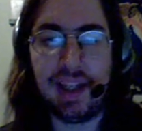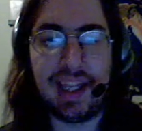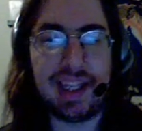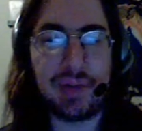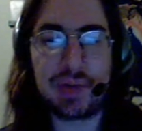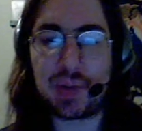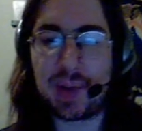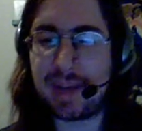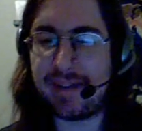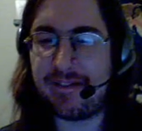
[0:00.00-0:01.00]
And that was
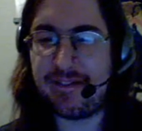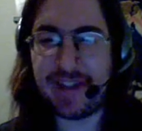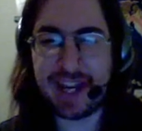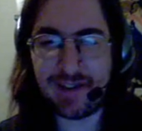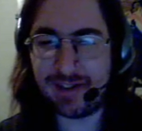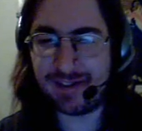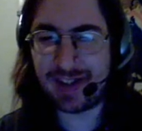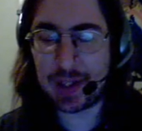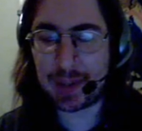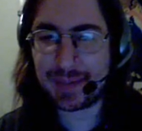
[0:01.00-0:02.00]
one of my favorite
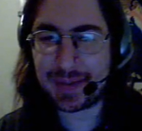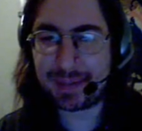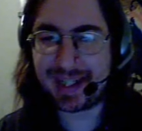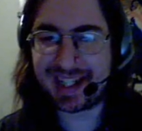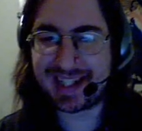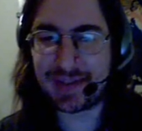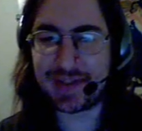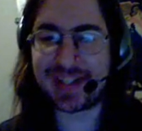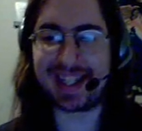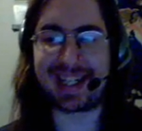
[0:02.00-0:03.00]
films because it
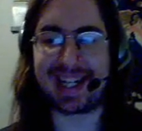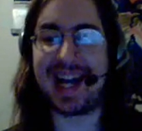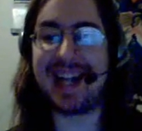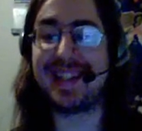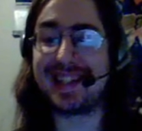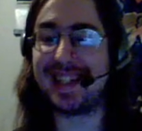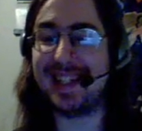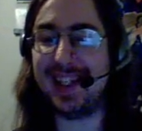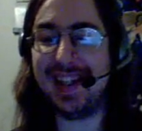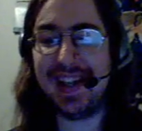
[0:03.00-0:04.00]
was like
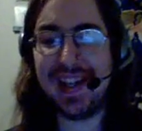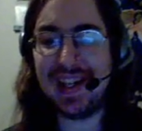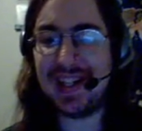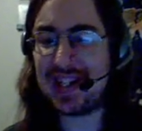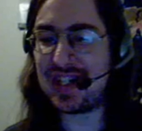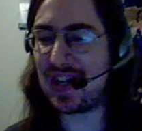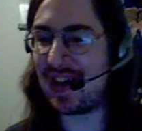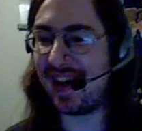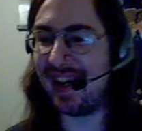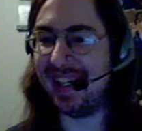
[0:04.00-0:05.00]
constant
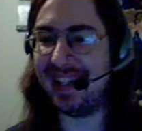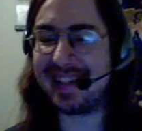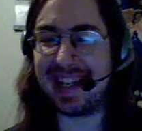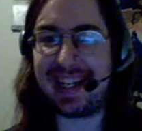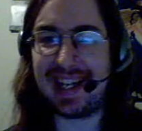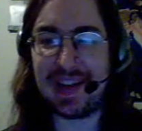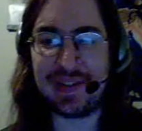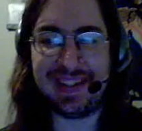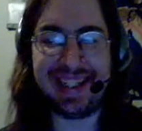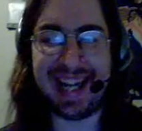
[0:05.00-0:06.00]
Sean. It's like,
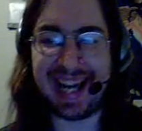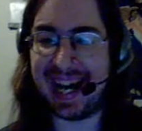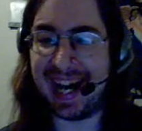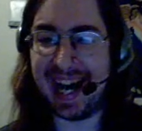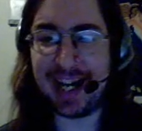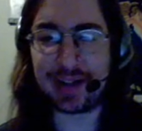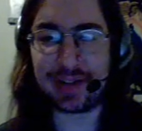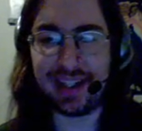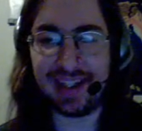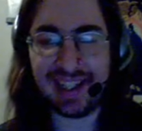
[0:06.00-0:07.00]
oh yeah,
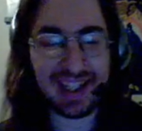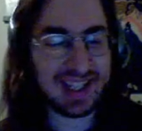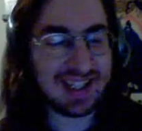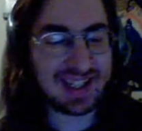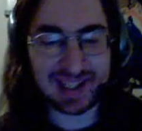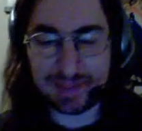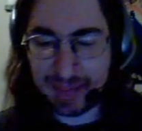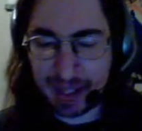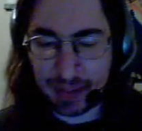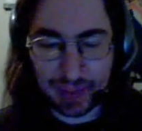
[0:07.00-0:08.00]
doesn't
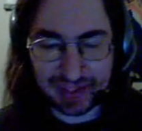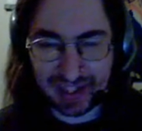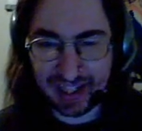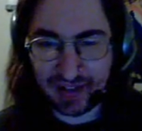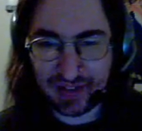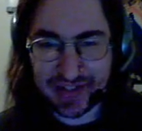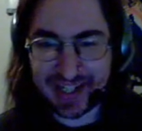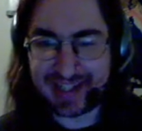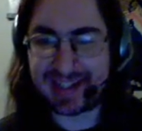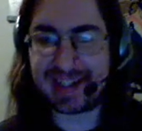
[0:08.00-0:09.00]
matter what the hell
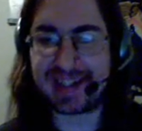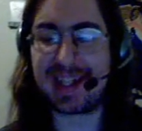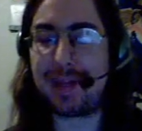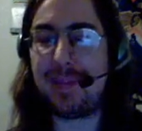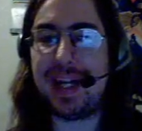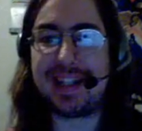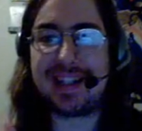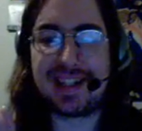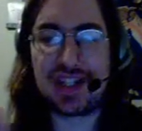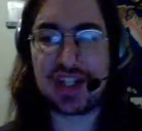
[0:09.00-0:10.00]
sense this thing makes.
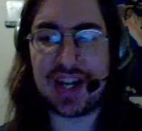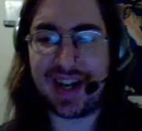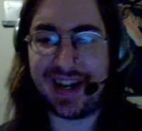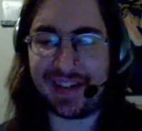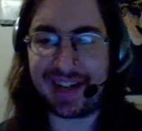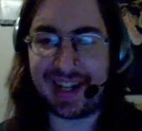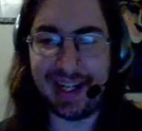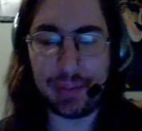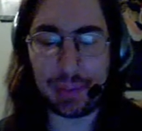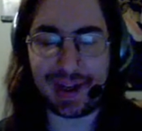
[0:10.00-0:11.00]
It's Sean, okay,
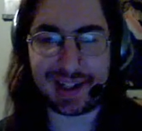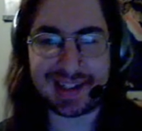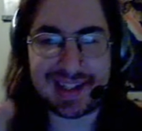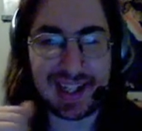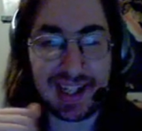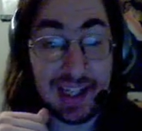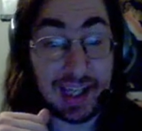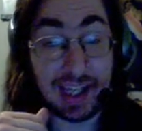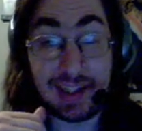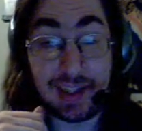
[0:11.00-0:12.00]
it works.
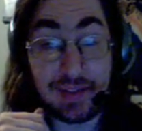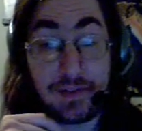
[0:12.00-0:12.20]
And the